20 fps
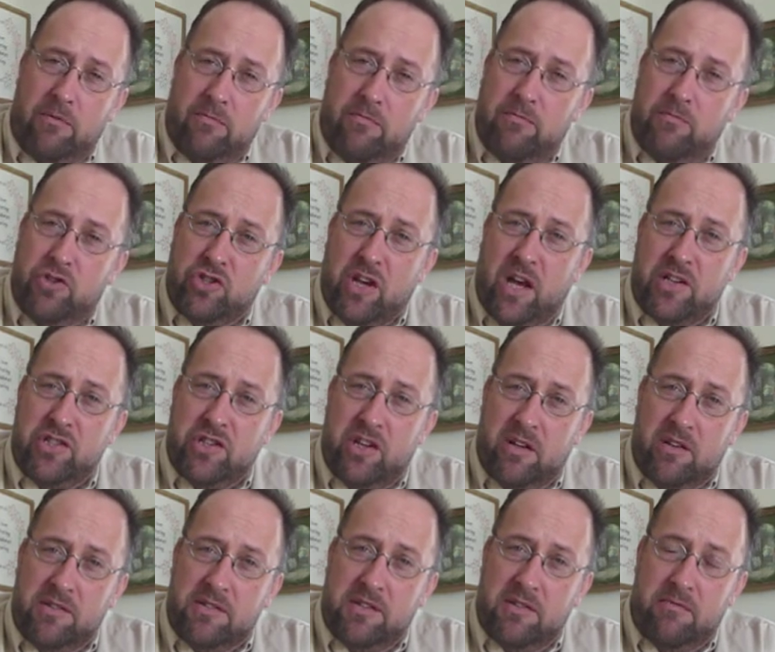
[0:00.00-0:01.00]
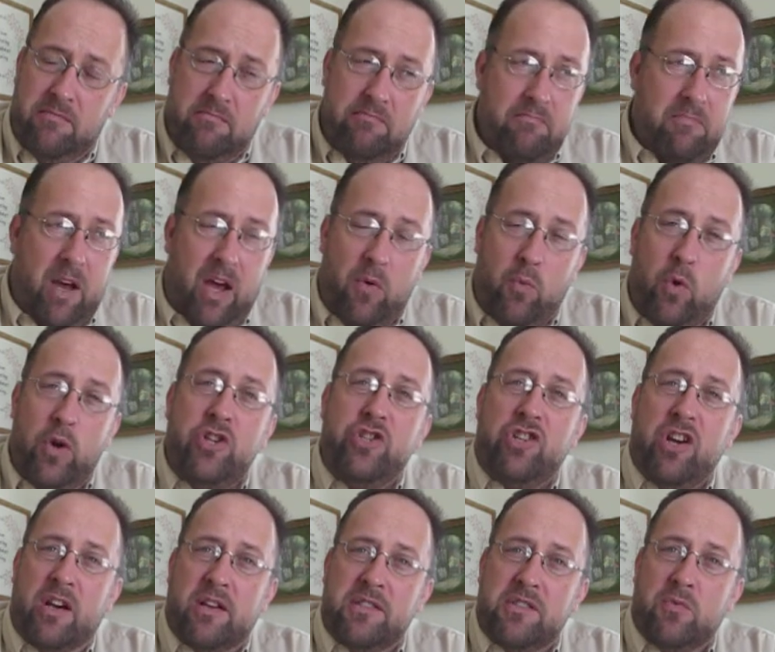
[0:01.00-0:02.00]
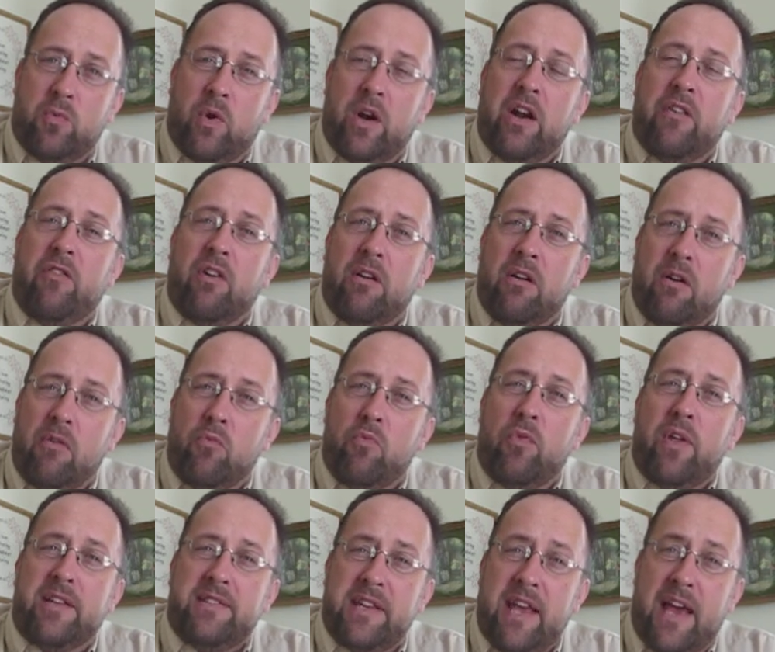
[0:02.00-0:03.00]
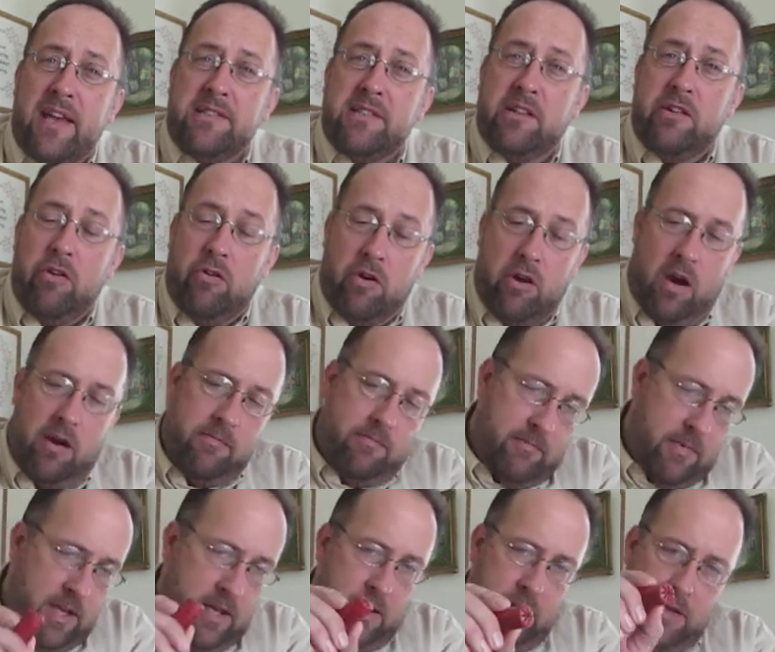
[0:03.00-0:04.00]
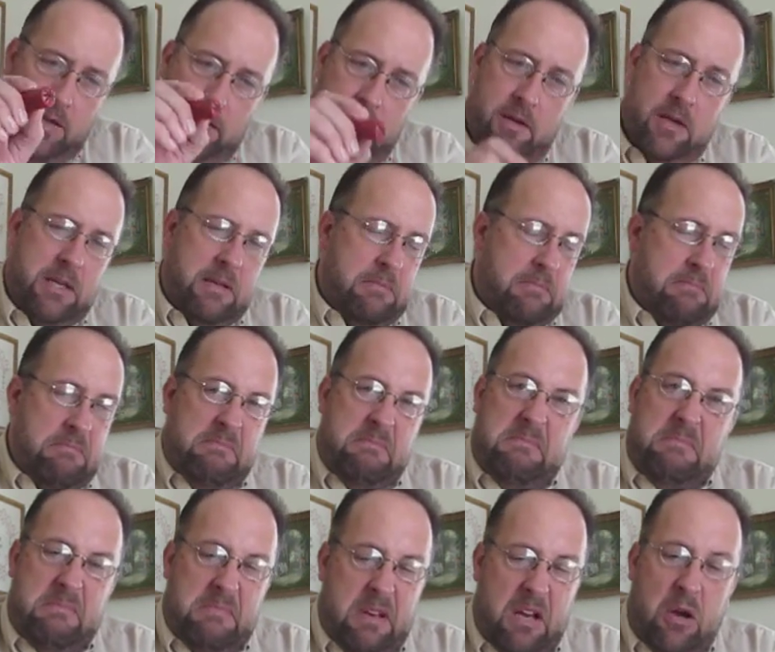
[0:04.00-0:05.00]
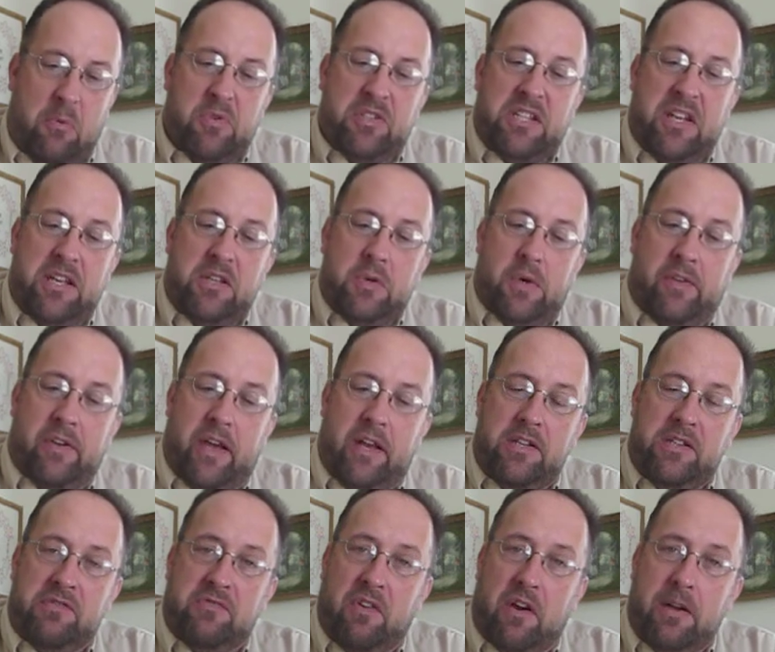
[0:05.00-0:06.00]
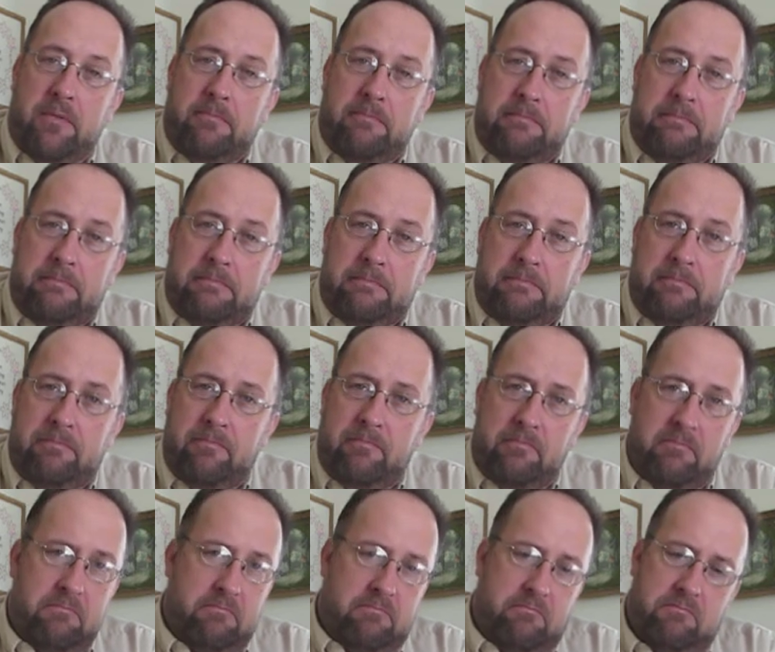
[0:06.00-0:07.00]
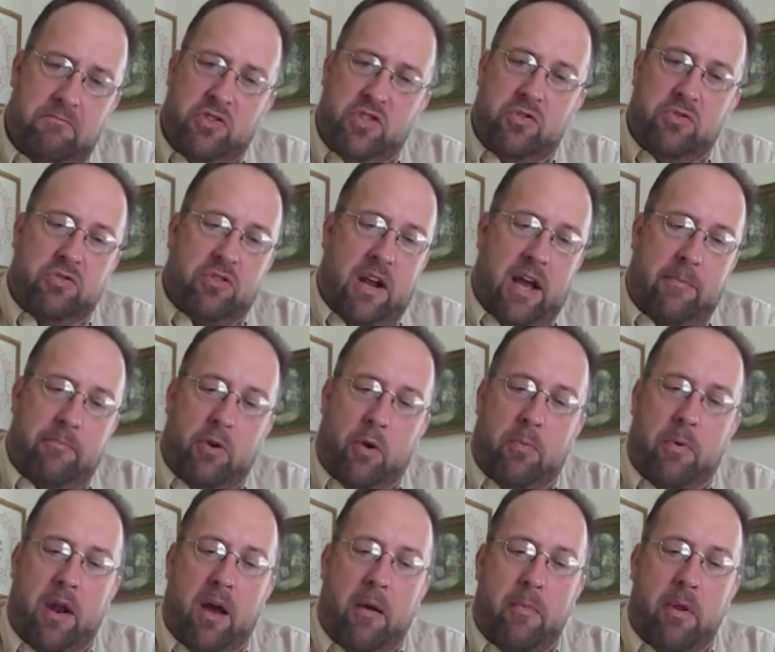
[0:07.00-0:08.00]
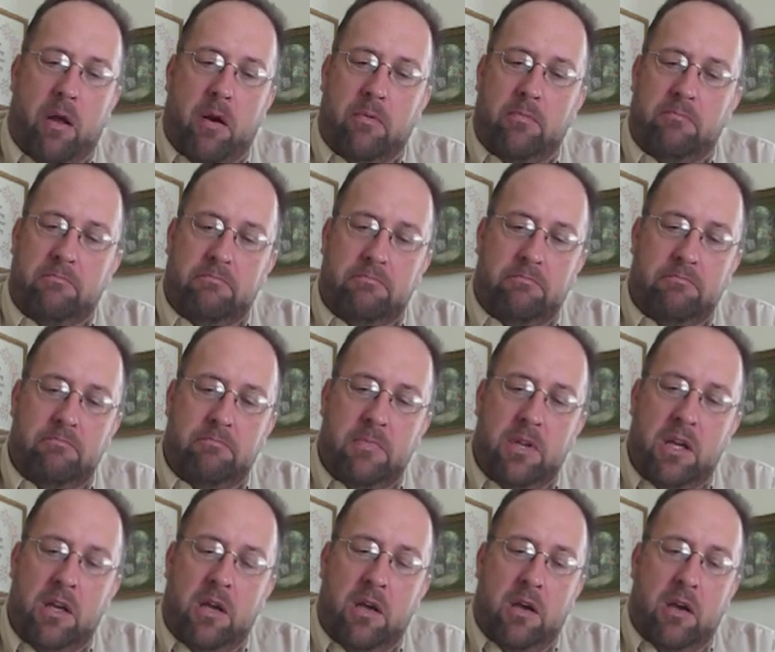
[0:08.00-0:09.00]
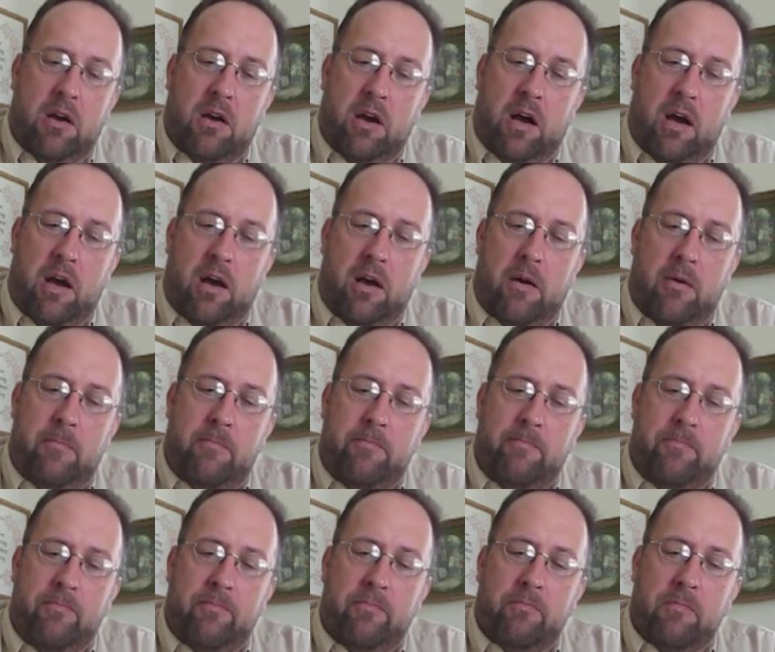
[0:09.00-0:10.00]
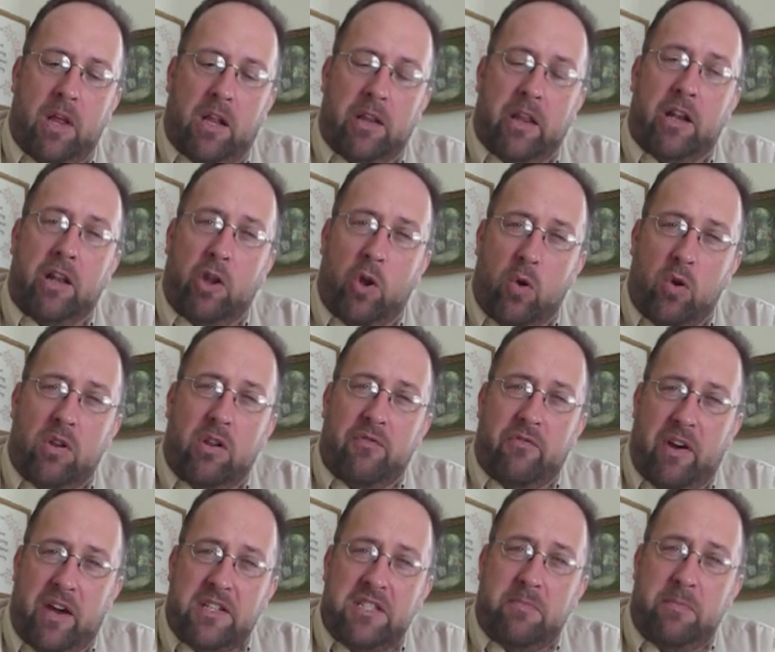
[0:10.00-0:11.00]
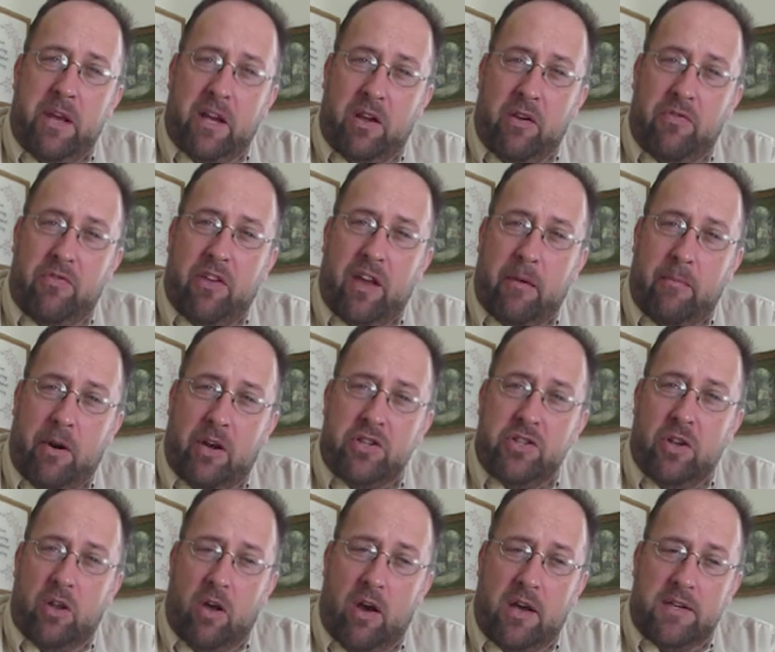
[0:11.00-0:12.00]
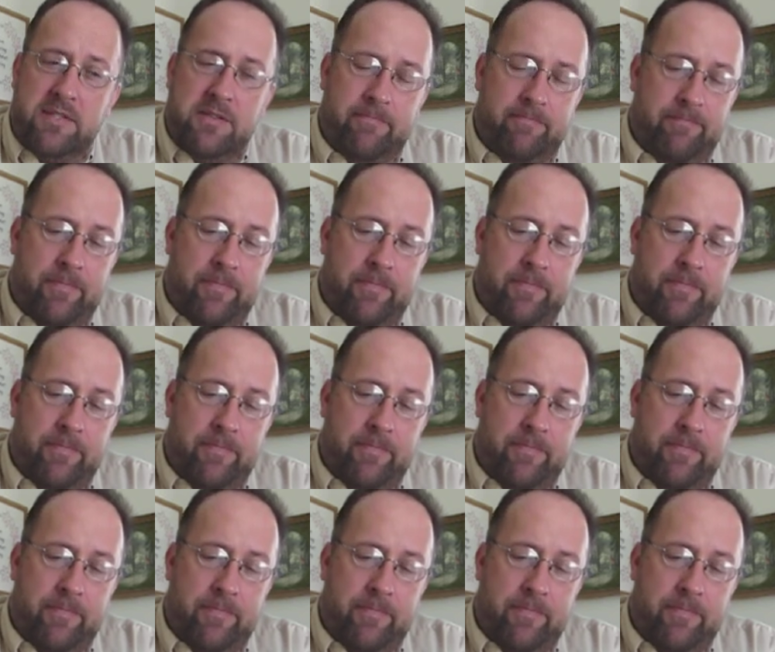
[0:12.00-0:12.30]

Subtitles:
shot shells and on woodchucks and whatever that's hassling your yard, almost any 12 gauge is fine. Shoot trap, no problem at all. A little local advice would be a good thing about your laws.